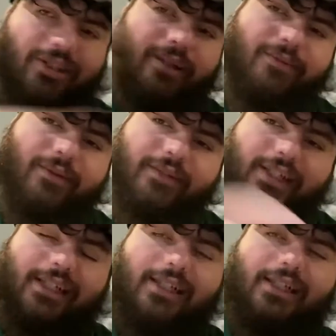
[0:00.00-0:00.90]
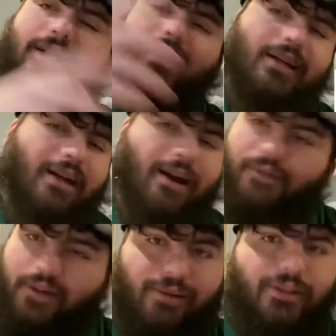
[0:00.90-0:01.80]
love over here. I
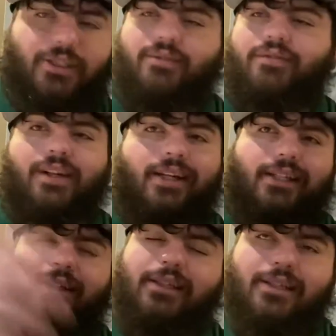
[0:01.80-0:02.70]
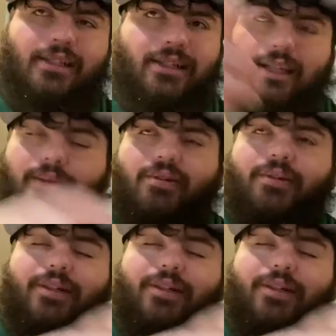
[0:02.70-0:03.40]
fuck with you, Franny keep doing